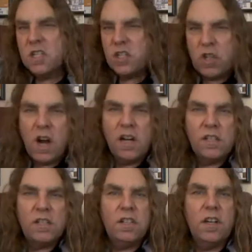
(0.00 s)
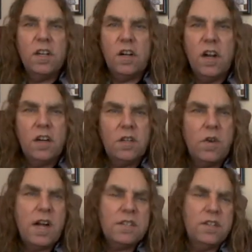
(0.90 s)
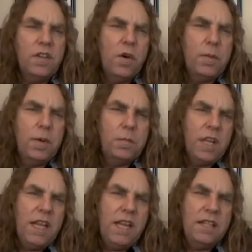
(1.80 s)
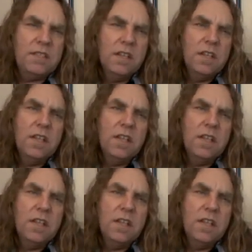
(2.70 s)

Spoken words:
charging across the open plains.